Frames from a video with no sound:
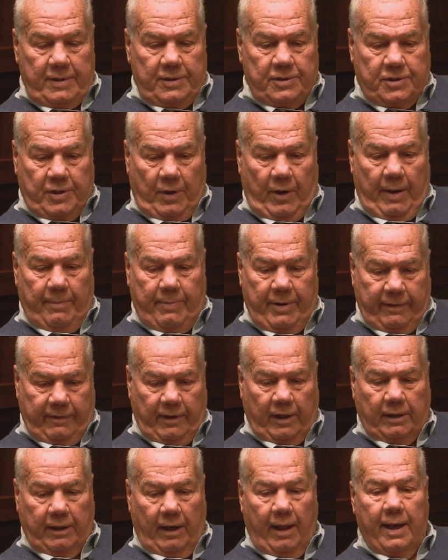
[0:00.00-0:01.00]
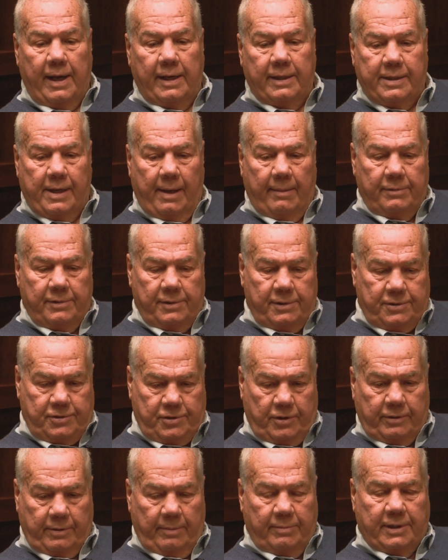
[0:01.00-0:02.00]
So I picked the client up,
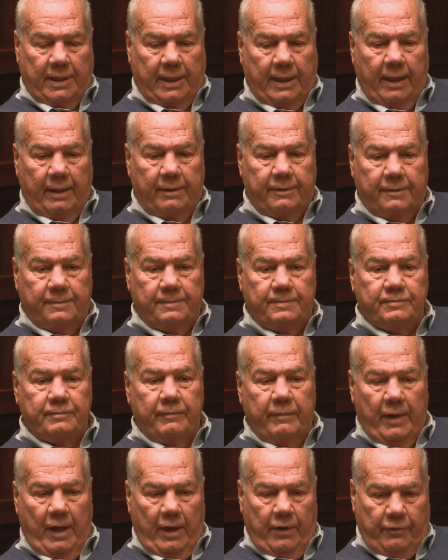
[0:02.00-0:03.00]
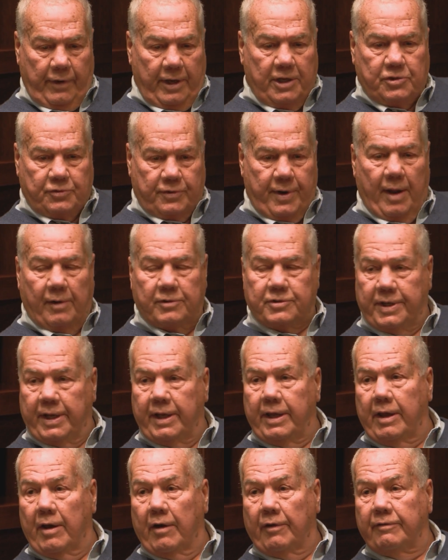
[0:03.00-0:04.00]
took them to London, raced round
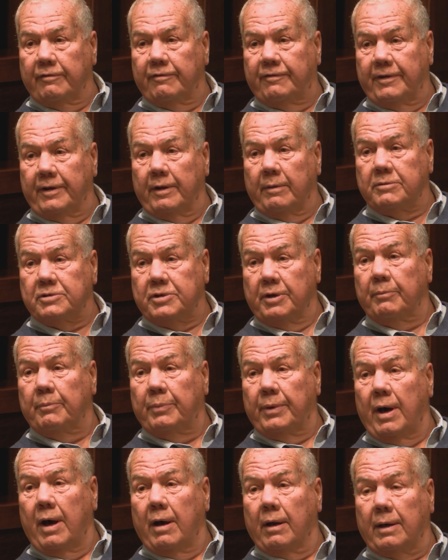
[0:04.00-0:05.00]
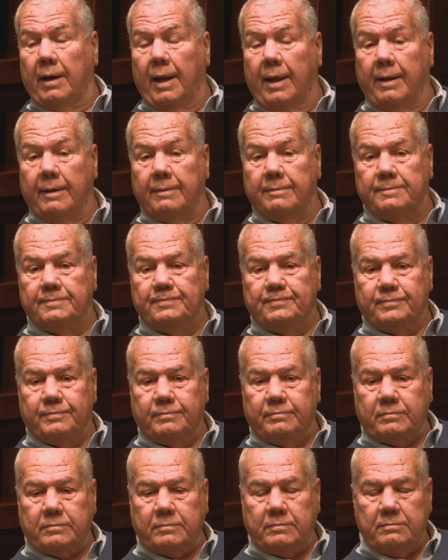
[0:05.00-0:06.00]
to Eon Films in Park Lane.
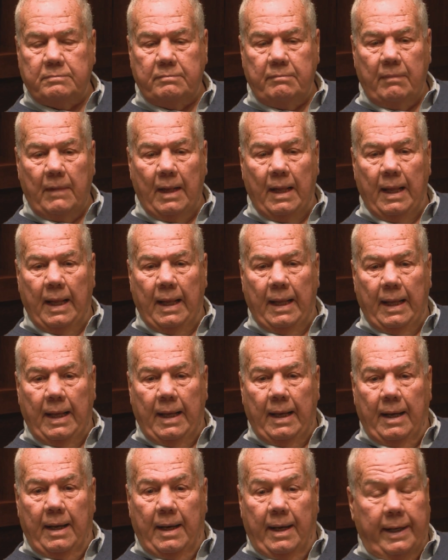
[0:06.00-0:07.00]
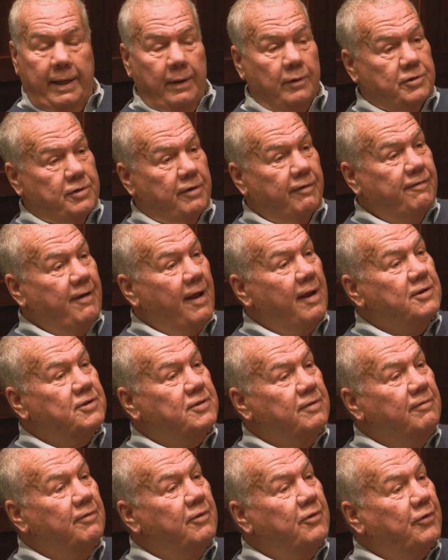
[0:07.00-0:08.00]
And it was a
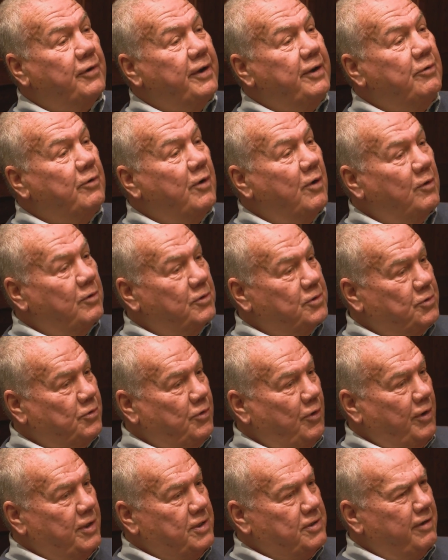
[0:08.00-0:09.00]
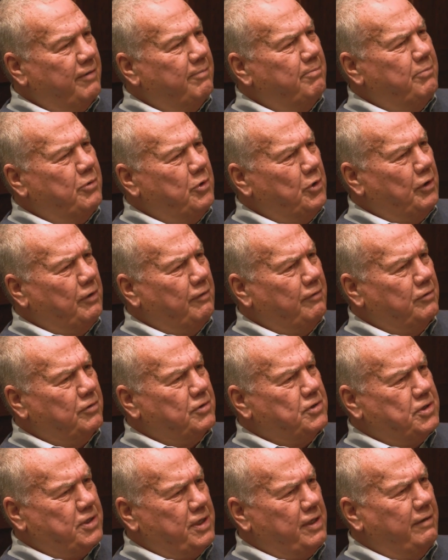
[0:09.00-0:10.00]
Phantom 3 Rolls Royce, a beautiful mm.
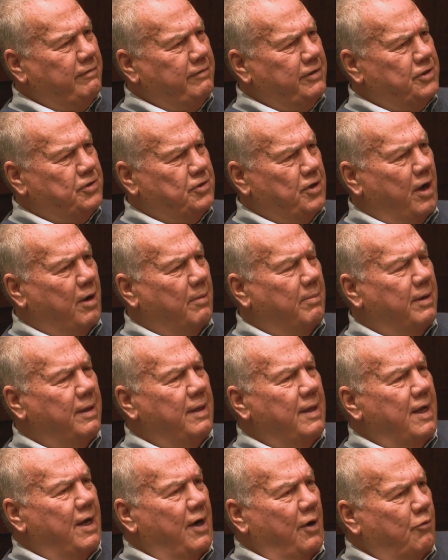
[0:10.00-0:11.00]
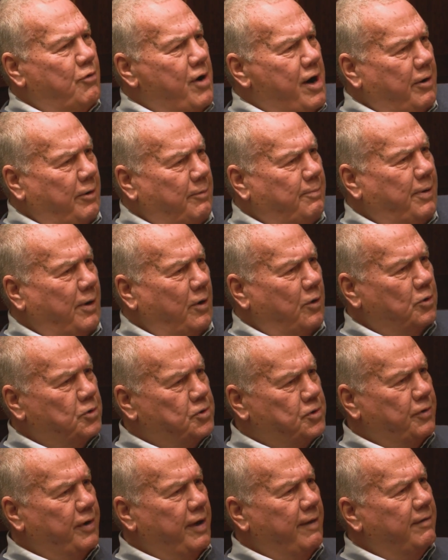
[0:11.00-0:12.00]
silver job, red upholstery.